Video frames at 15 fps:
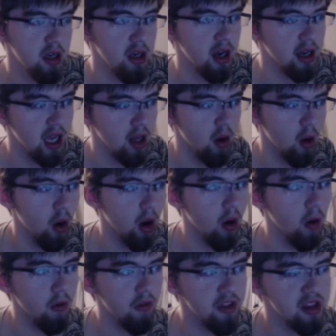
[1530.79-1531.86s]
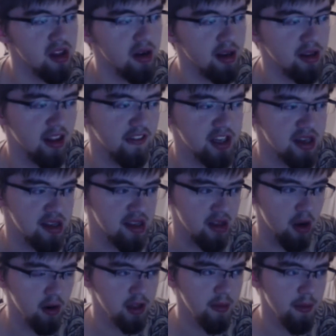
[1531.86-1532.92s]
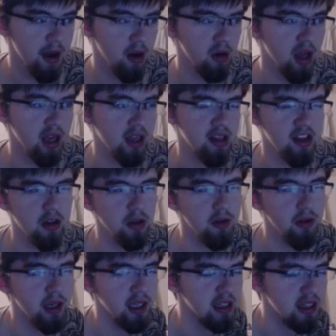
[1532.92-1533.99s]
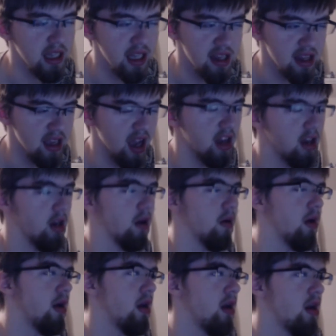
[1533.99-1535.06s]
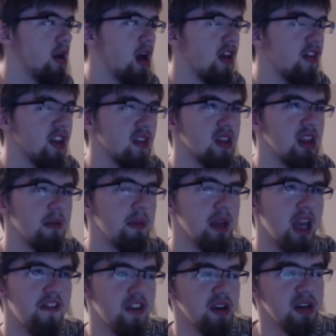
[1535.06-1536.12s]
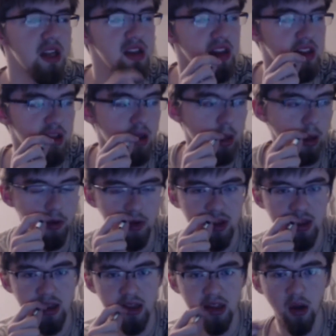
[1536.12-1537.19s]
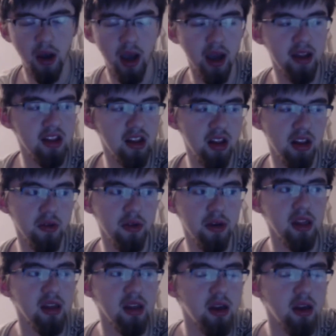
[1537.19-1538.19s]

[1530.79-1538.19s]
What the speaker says: Again, all these units I've just talked about, excluding Dizzy. I think the summon gate for Dizzy's closed. So excluding,